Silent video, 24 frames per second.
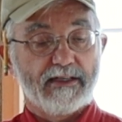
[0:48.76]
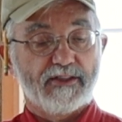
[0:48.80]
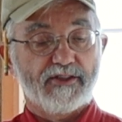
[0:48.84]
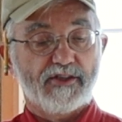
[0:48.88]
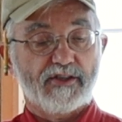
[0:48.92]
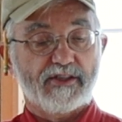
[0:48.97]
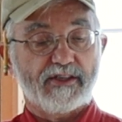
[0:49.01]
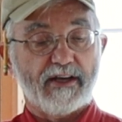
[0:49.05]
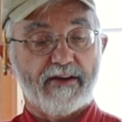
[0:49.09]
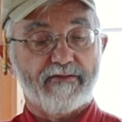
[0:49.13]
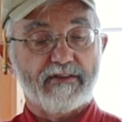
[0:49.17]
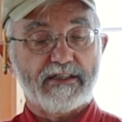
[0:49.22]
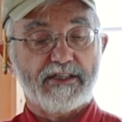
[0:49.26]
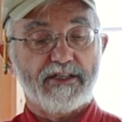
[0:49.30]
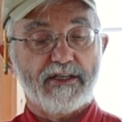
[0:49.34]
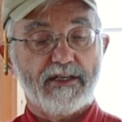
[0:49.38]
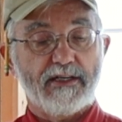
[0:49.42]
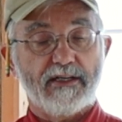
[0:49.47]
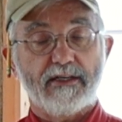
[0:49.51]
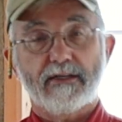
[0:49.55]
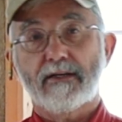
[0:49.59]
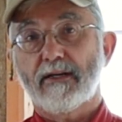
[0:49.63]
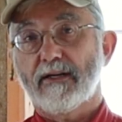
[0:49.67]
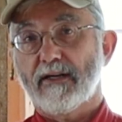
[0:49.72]

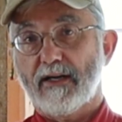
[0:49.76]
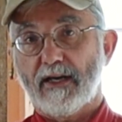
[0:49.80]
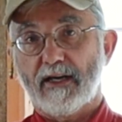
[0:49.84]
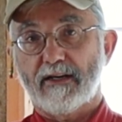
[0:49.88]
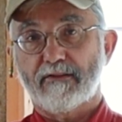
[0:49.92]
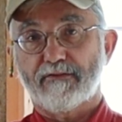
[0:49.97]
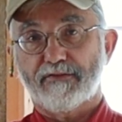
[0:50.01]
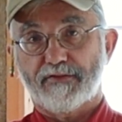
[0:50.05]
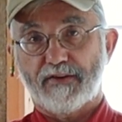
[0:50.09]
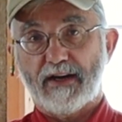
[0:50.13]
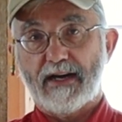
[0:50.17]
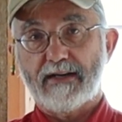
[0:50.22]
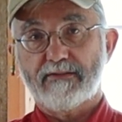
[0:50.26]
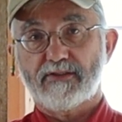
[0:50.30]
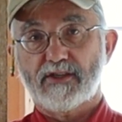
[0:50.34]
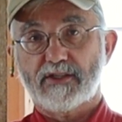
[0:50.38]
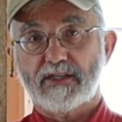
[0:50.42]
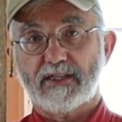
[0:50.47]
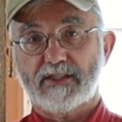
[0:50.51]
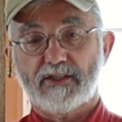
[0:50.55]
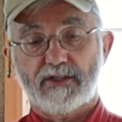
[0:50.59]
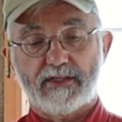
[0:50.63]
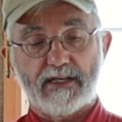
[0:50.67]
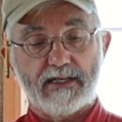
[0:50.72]
17 and 5
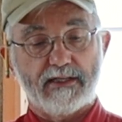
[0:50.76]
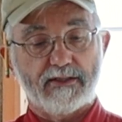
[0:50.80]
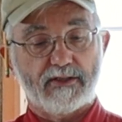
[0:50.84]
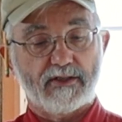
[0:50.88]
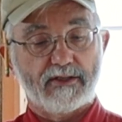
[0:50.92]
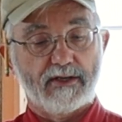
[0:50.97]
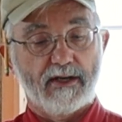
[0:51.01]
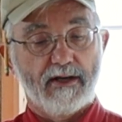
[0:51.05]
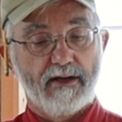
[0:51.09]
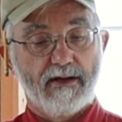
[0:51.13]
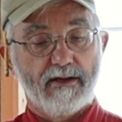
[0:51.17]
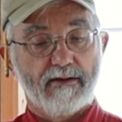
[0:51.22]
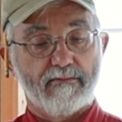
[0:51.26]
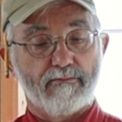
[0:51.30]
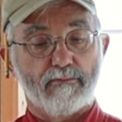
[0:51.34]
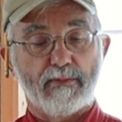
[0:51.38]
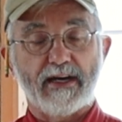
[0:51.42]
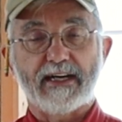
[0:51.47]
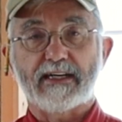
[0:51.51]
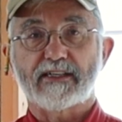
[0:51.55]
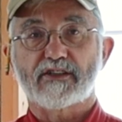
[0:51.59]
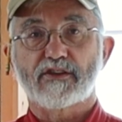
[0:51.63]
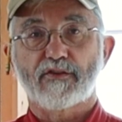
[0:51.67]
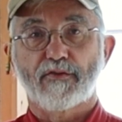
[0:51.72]
sixteenths
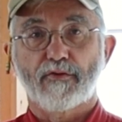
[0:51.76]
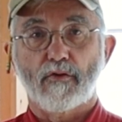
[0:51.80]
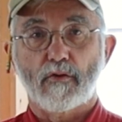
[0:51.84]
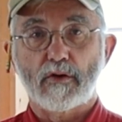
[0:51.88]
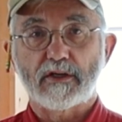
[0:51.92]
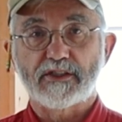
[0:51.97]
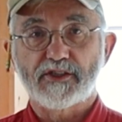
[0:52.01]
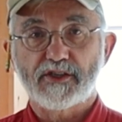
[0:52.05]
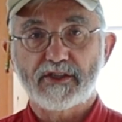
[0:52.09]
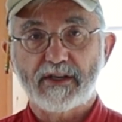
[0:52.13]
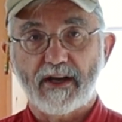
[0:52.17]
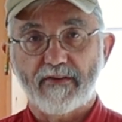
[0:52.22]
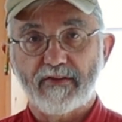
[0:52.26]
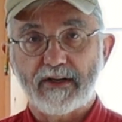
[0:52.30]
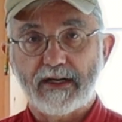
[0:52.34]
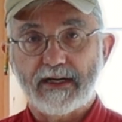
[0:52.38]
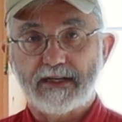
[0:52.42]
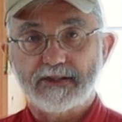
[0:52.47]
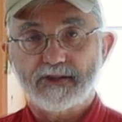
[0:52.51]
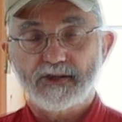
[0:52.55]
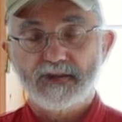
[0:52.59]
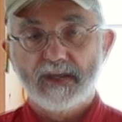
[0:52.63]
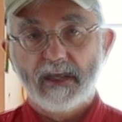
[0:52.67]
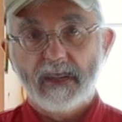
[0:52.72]
minus 4 and 7
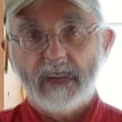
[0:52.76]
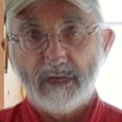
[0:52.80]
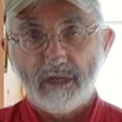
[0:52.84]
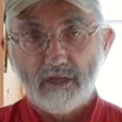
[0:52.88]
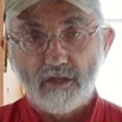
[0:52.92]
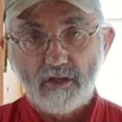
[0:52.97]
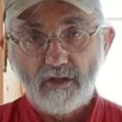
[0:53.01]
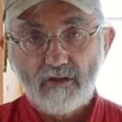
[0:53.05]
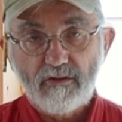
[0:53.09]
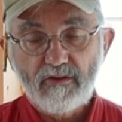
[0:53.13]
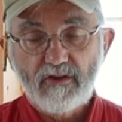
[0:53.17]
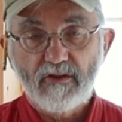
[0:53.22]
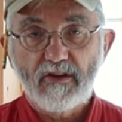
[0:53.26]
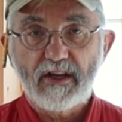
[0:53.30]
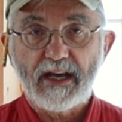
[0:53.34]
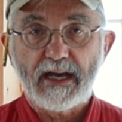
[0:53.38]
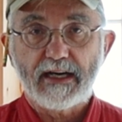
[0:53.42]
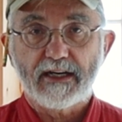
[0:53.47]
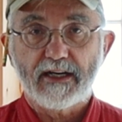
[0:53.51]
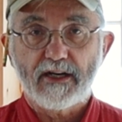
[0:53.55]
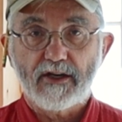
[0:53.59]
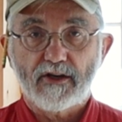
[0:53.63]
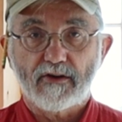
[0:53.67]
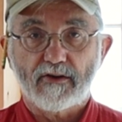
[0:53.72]
eighths. Can you do
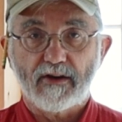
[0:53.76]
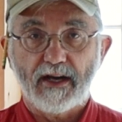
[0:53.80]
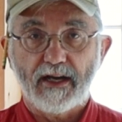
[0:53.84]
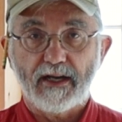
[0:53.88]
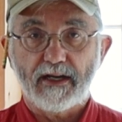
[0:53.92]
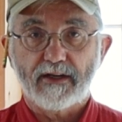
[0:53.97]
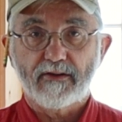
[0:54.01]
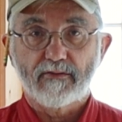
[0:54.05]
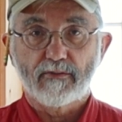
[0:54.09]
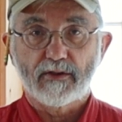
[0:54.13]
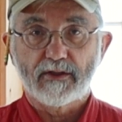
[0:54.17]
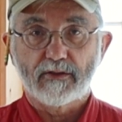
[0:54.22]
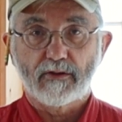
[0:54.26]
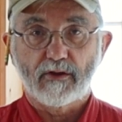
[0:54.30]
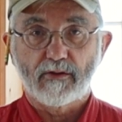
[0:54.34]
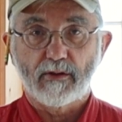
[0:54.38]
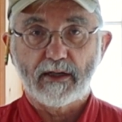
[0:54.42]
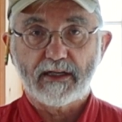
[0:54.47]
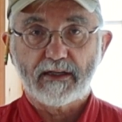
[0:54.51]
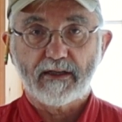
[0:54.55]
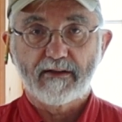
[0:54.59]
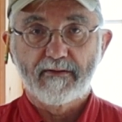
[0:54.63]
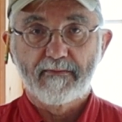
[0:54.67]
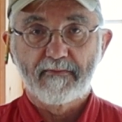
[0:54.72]
that in your head real
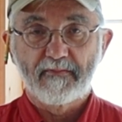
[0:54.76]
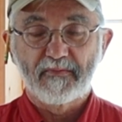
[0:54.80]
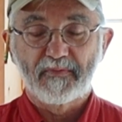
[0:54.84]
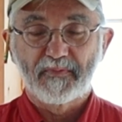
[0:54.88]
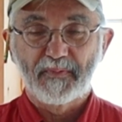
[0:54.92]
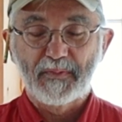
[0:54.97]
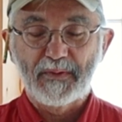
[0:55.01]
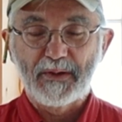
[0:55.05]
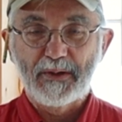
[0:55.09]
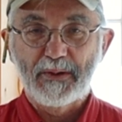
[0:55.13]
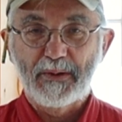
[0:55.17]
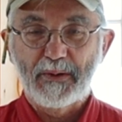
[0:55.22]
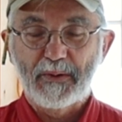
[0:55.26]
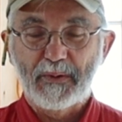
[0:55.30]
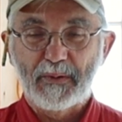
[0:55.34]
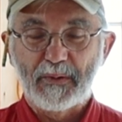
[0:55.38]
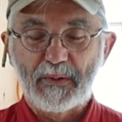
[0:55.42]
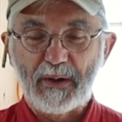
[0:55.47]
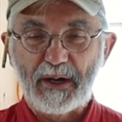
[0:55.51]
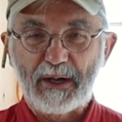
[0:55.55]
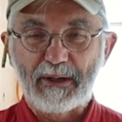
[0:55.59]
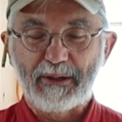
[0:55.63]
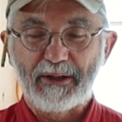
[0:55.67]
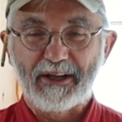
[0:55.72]
quick?
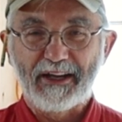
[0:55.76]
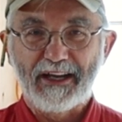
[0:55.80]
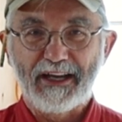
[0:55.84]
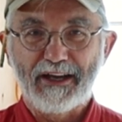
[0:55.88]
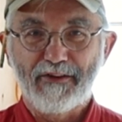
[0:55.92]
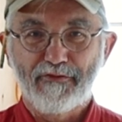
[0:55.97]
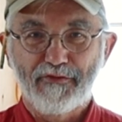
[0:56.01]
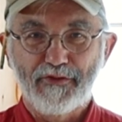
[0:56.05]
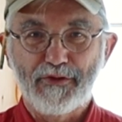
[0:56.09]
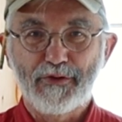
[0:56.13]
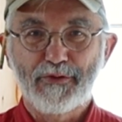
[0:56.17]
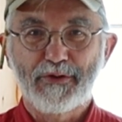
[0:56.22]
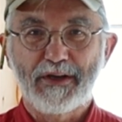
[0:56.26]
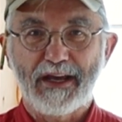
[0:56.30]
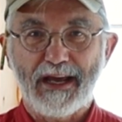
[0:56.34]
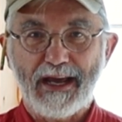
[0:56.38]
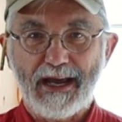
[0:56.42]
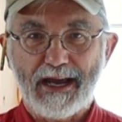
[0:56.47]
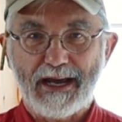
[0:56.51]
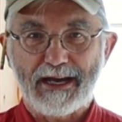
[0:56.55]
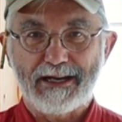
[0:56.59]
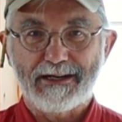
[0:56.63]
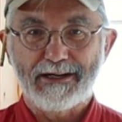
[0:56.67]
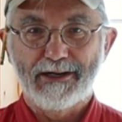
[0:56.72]
Well, if you
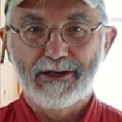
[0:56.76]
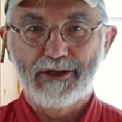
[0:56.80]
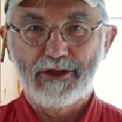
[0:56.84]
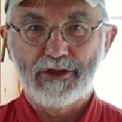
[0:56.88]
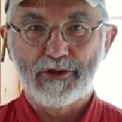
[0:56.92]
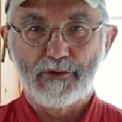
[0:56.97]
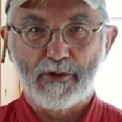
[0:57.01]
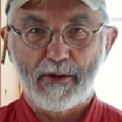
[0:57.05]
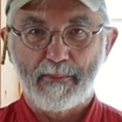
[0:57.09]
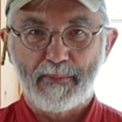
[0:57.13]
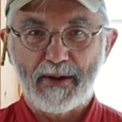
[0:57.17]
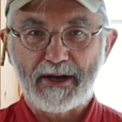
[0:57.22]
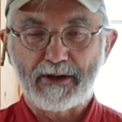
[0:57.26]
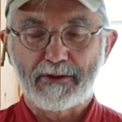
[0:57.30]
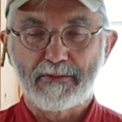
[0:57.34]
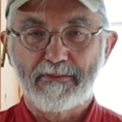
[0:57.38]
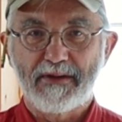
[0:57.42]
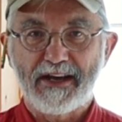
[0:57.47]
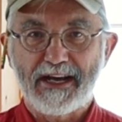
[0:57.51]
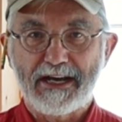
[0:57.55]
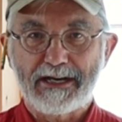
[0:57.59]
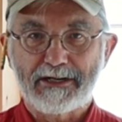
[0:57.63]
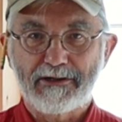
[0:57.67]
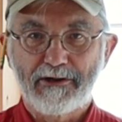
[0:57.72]
can, you're a better
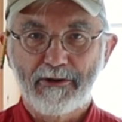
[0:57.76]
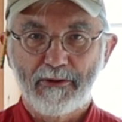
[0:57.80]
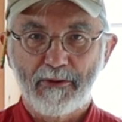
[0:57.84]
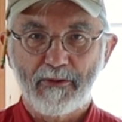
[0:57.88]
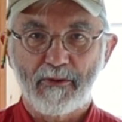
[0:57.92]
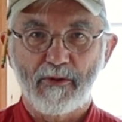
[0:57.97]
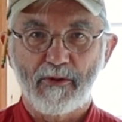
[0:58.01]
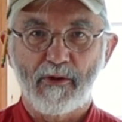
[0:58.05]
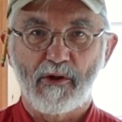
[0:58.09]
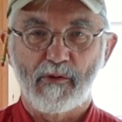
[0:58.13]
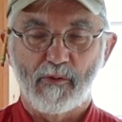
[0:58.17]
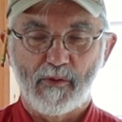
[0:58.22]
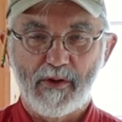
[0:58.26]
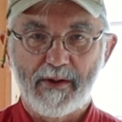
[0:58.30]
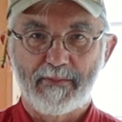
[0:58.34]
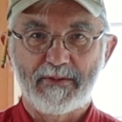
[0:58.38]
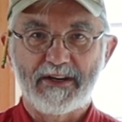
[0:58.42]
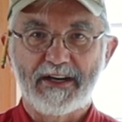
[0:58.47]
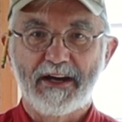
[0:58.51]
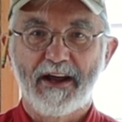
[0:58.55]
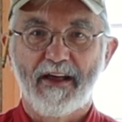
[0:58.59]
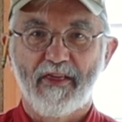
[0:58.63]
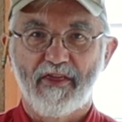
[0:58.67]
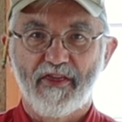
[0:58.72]
man or
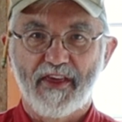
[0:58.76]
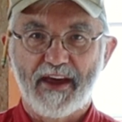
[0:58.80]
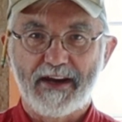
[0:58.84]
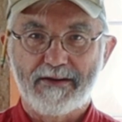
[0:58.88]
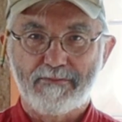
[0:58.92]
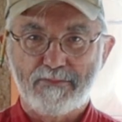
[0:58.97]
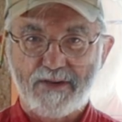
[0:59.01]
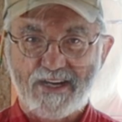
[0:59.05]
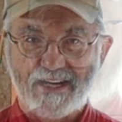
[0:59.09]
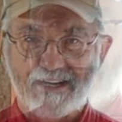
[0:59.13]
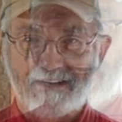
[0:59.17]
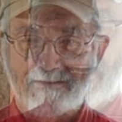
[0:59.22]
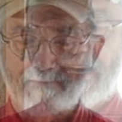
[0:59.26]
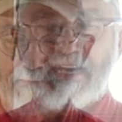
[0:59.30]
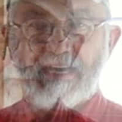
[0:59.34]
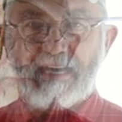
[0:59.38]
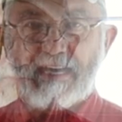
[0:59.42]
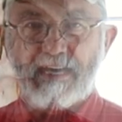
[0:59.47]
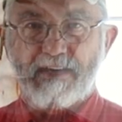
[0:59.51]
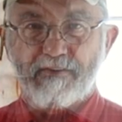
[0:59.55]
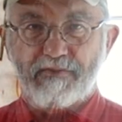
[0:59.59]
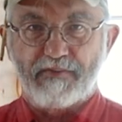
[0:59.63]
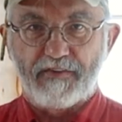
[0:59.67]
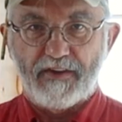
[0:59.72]
woman than me.
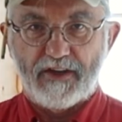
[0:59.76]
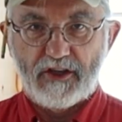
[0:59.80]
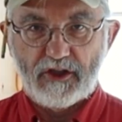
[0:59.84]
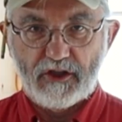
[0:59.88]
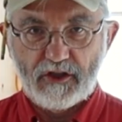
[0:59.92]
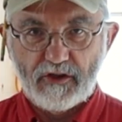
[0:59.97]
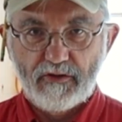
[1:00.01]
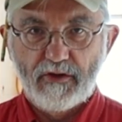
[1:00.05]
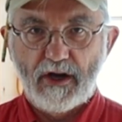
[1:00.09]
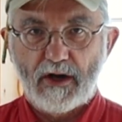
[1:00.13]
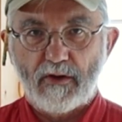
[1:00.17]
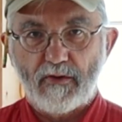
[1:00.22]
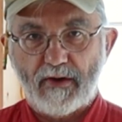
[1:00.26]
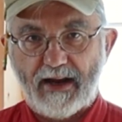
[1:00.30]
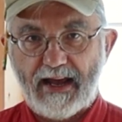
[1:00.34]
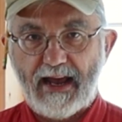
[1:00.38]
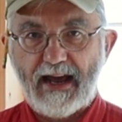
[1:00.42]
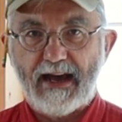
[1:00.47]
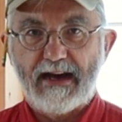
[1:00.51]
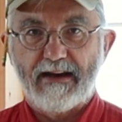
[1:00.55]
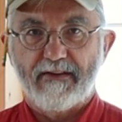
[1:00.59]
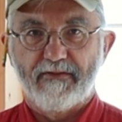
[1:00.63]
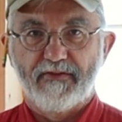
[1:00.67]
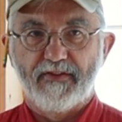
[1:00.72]
If you don't
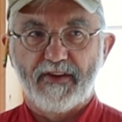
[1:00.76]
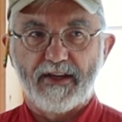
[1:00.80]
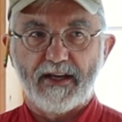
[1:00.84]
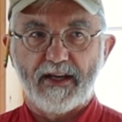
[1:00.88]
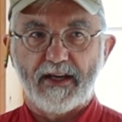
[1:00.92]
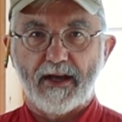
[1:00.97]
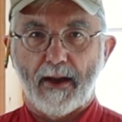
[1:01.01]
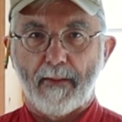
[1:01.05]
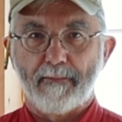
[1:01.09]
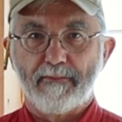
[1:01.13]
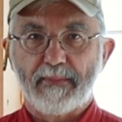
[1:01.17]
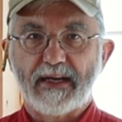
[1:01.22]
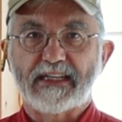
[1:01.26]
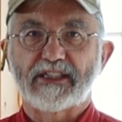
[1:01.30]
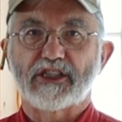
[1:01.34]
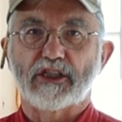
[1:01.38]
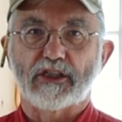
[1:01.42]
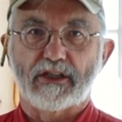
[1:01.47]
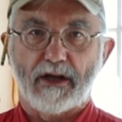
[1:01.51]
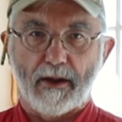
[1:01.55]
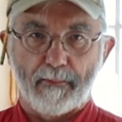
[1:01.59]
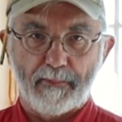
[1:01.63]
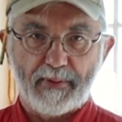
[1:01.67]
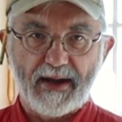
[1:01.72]
have the mental
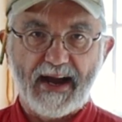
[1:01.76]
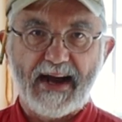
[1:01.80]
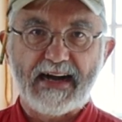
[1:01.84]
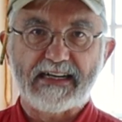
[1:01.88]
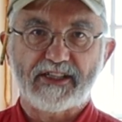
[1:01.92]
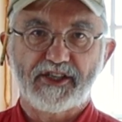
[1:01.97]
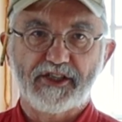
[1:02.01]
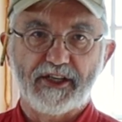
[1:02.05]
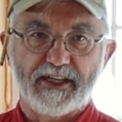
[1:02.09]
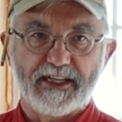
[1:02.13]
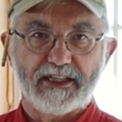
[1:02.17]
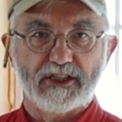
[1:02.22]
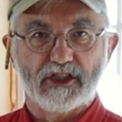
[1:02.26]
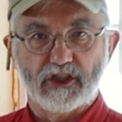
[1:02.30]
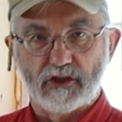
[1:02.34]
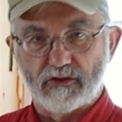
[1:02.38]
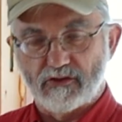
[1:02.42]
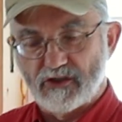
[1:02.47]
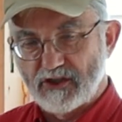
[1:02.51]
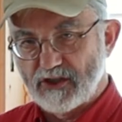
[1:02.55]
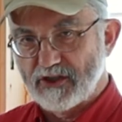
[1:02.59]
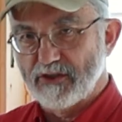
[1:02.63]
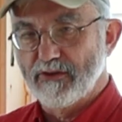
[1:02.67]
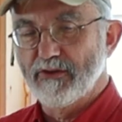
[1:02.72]
capacity to
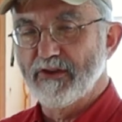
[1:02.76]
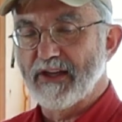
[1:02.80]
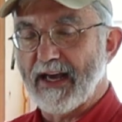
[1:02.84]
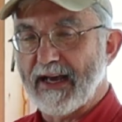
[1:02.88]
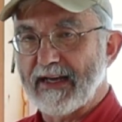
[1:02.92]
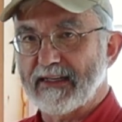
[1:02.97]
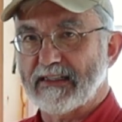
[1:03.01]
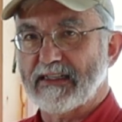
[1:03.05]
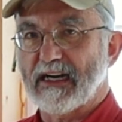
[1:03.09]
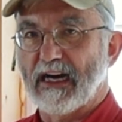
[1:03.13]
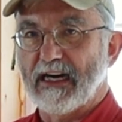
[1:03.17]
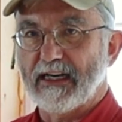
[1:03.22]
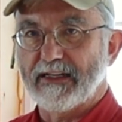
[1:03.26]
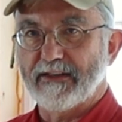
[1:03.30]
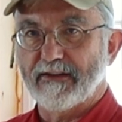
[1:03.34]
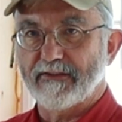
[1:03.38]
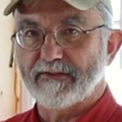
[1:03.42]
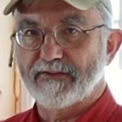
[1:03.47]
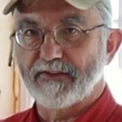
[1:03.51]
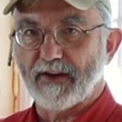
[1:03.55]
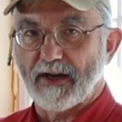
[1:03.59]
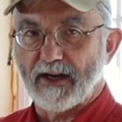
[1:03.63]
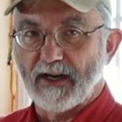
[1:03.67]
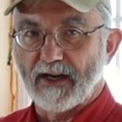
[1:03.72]
do that kind of